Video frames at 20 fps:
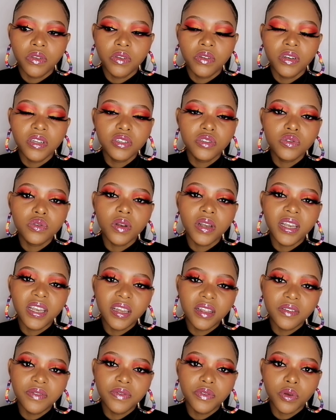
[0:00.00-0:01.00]
you need to
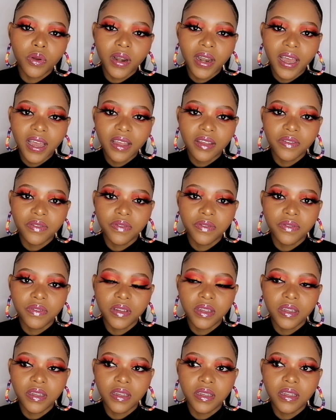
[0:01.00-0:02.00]
live your life
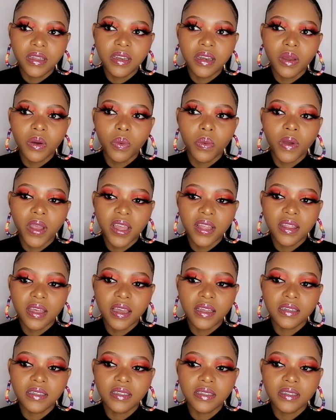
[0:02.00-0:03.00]
in a way
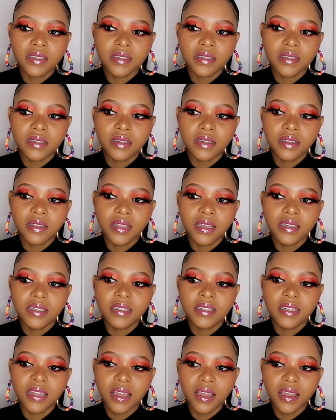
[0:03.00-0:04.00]
that the
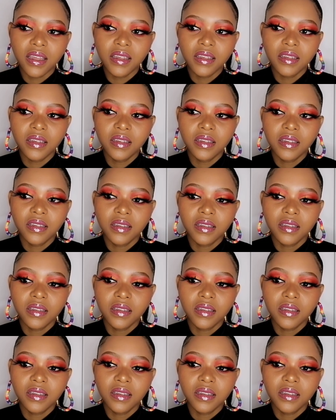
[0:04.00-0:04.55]
day